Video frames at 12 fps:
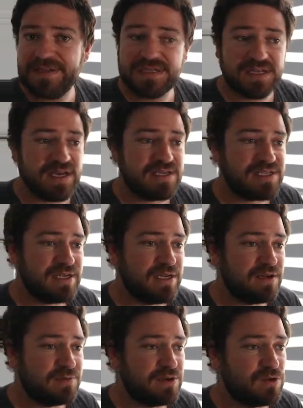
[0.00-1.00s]
discuss a
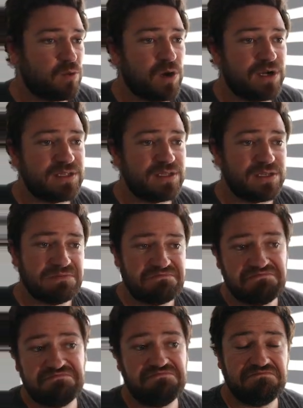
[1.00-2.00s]
little bit what
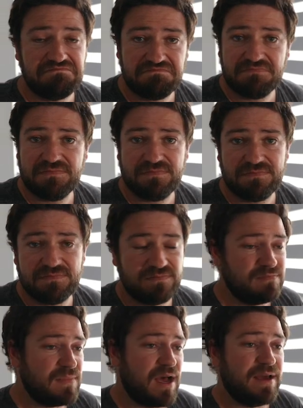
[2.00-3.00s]

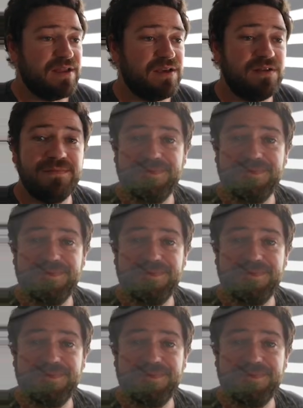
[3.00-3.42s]
I did.